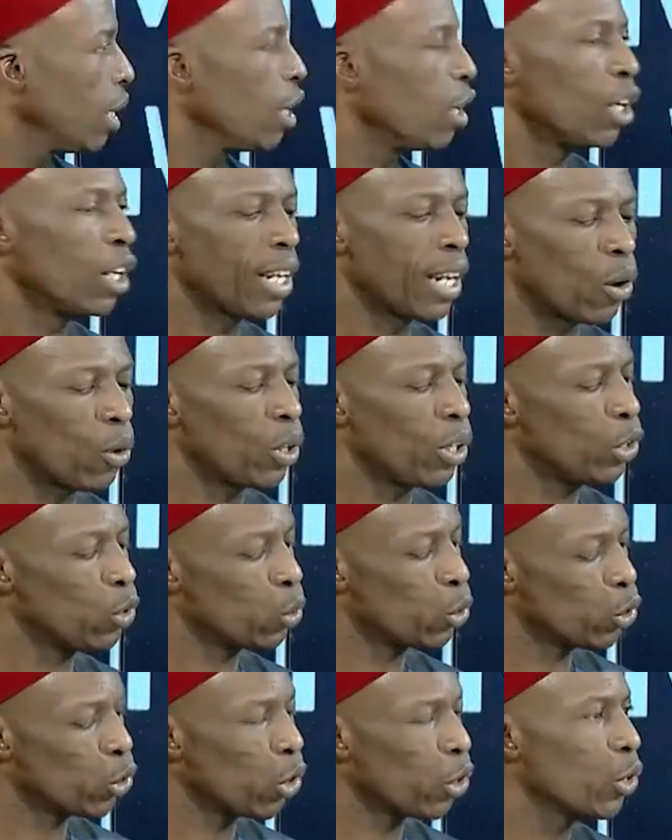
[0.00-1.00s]
Now, it will
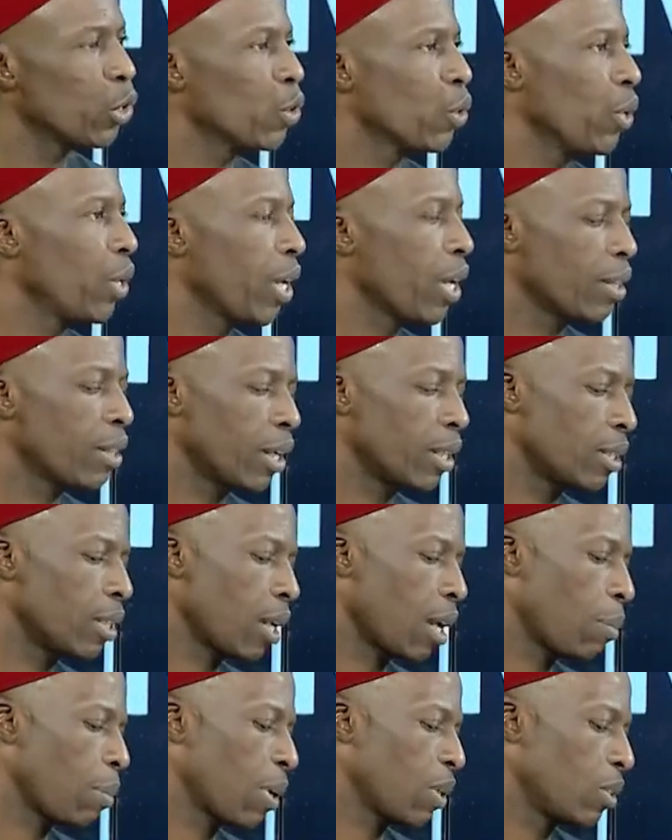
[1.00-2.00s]
shock you to hear that
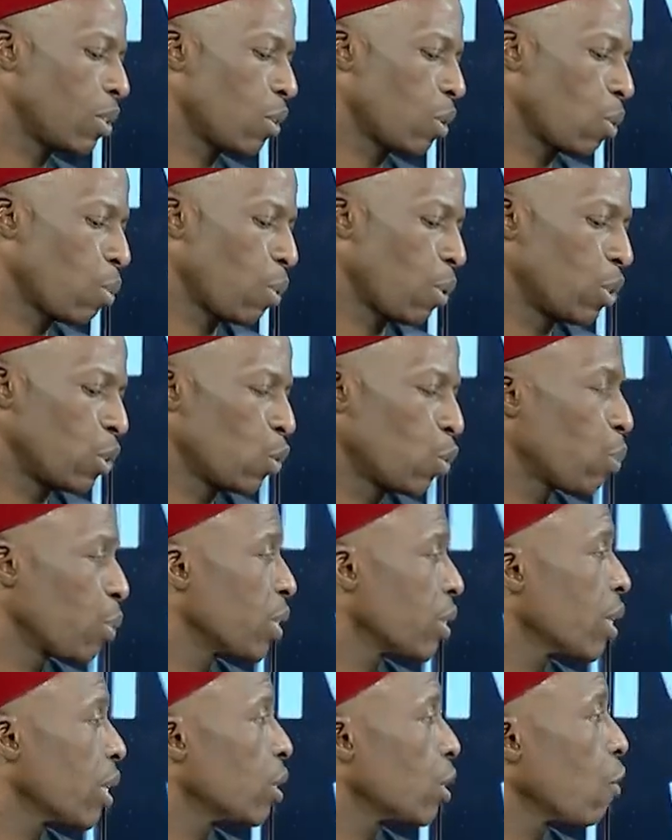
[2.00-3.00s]
about zero point two
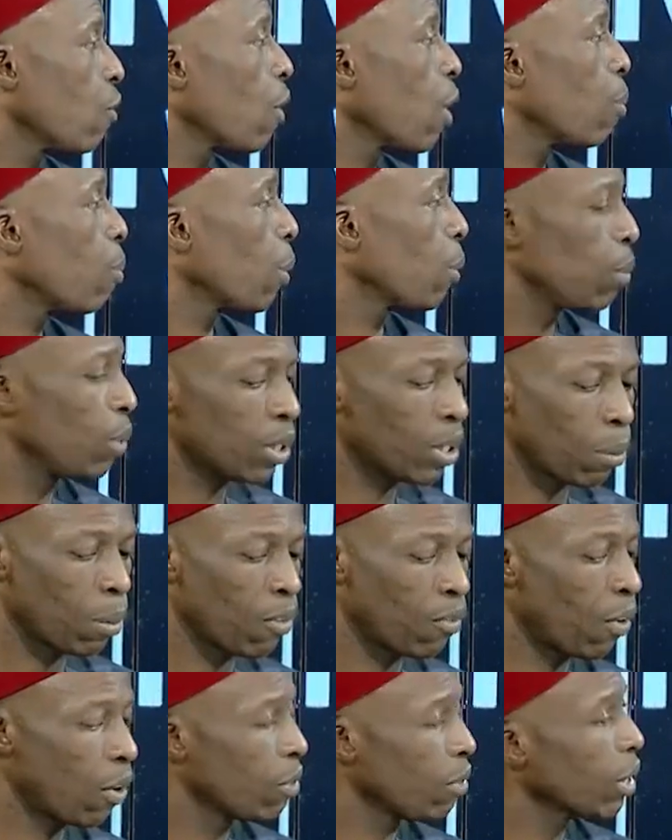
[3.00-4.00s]
percent of our population, about
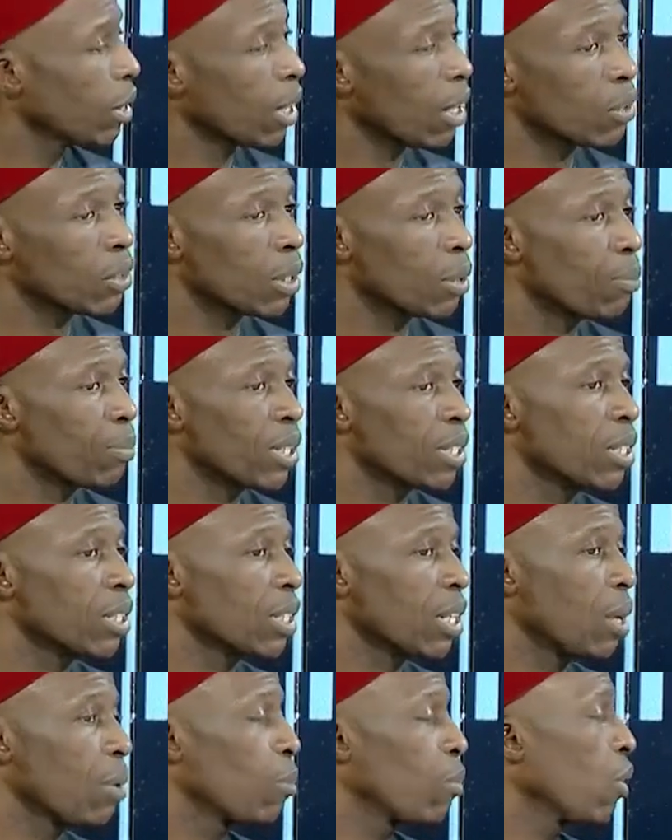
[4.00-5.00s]
four hundred thousand persons,
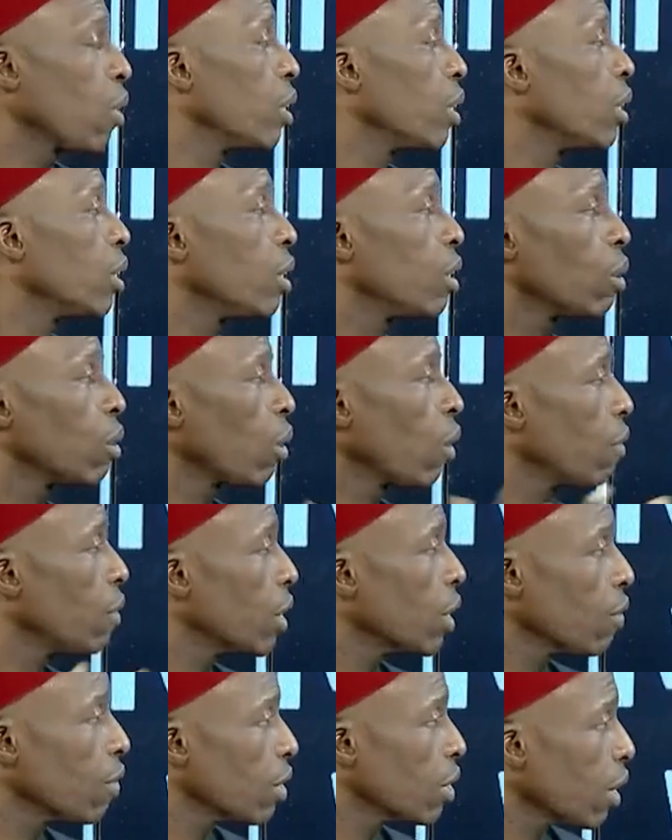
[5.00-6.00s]
are employed in the whole of the
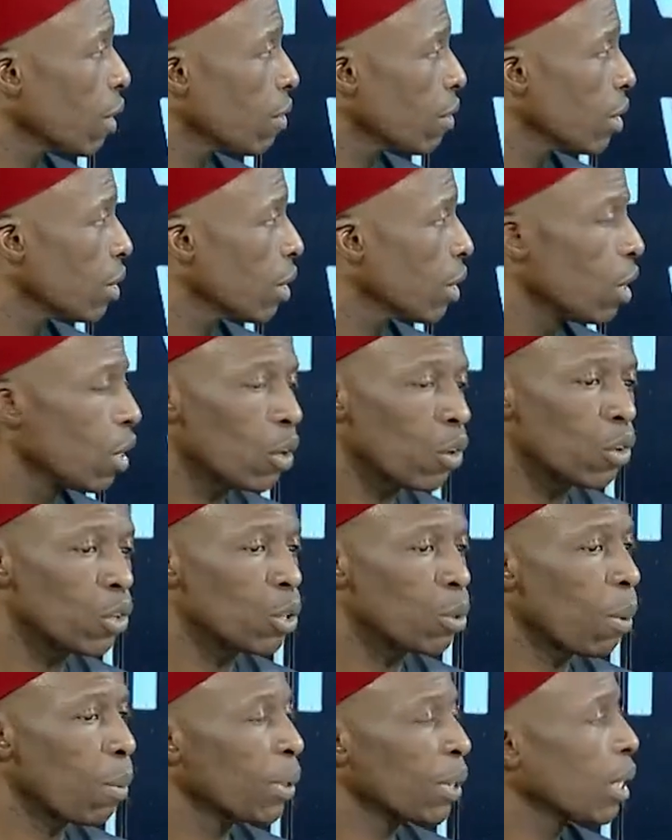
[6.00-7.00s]
civil service,
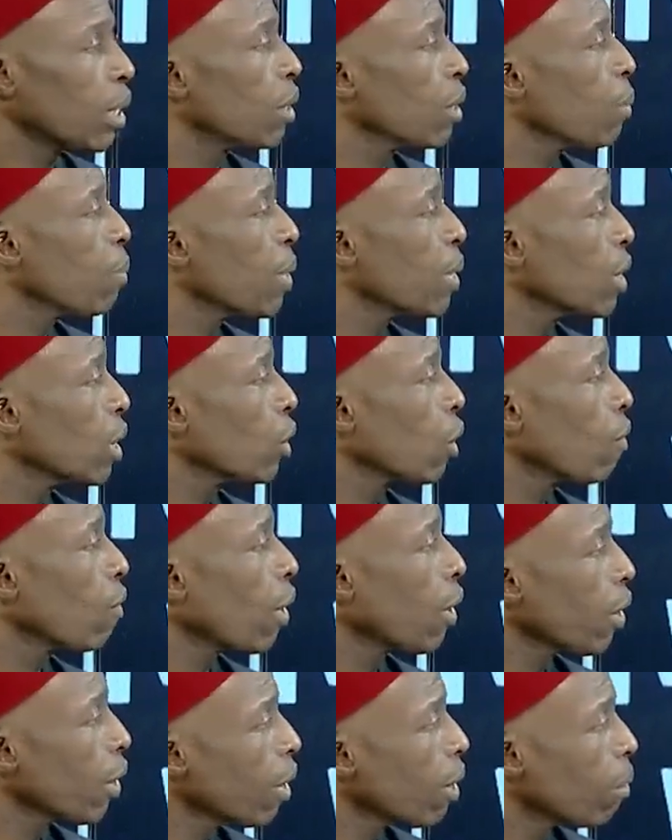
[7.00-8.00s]
consume about three percent of
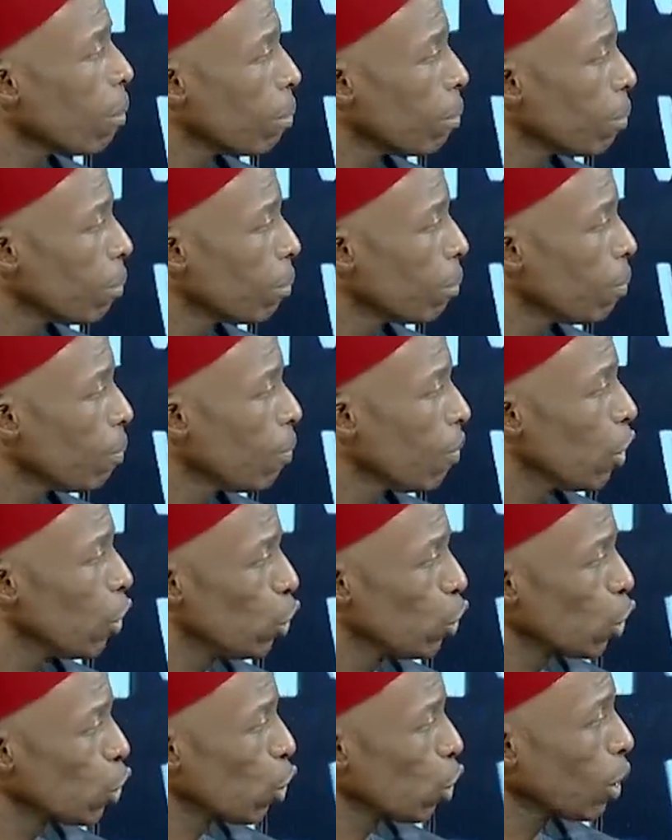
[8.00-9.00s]
our income. You
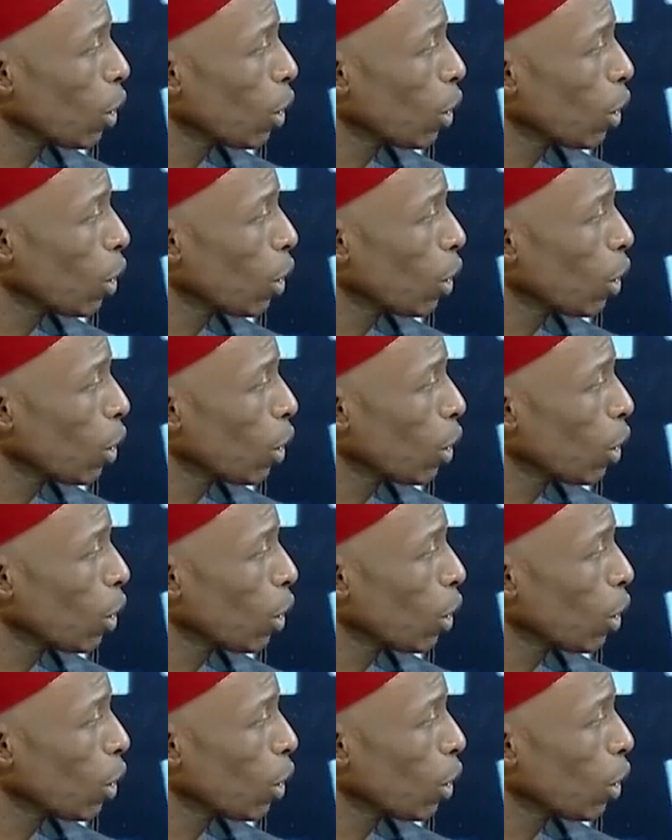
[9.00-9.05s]
just talked